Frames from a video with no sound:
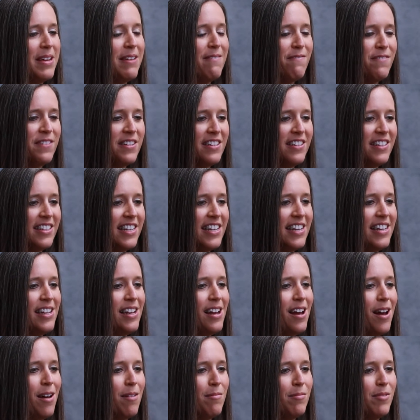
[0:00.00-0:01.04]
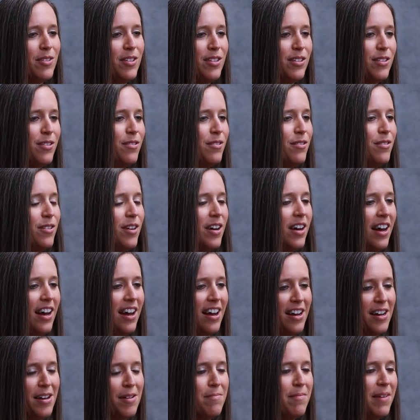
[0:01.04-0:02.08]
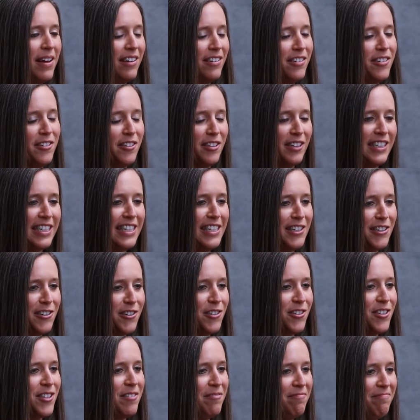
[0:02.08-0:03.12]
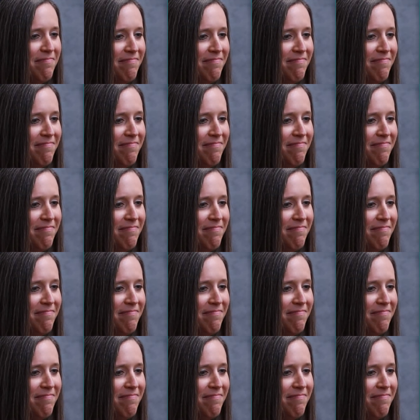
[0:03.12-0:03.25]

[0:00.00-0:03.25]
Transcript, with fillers: infancy up to elderly years.